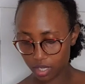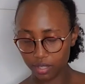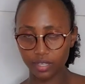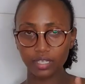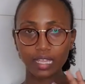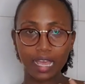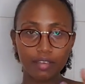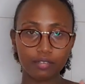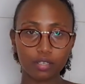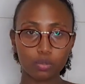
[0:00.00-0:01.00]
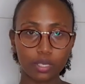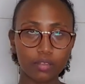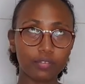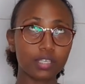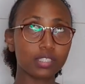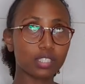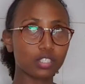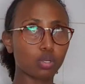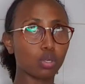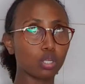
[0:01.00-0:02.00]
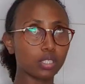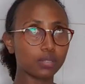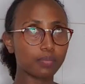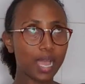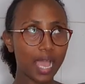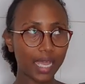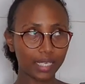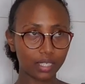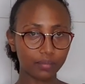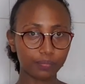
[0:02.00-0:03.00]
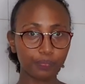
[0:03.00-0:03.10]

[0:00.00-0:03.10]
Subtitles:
the Dove and whatever is called Bahari.